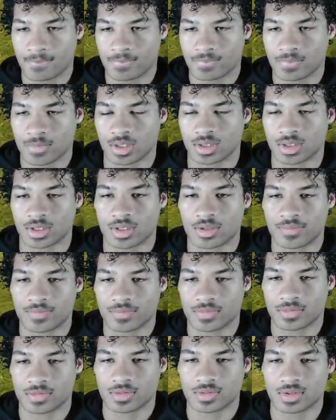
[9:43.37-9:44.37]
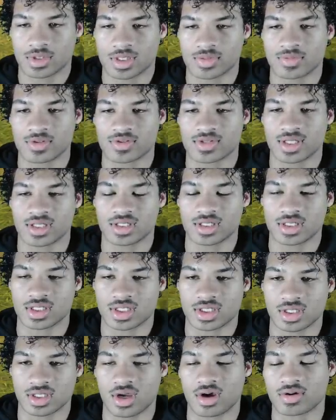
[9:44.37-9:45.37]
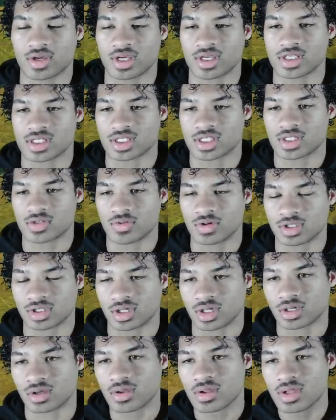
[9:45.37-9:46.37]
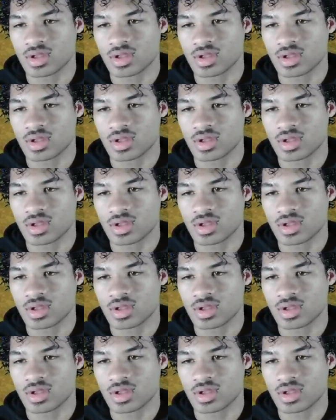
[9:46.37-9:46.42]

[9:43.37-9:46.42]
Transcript: Hold on. His moveset does change. Okay, it's just square triangle.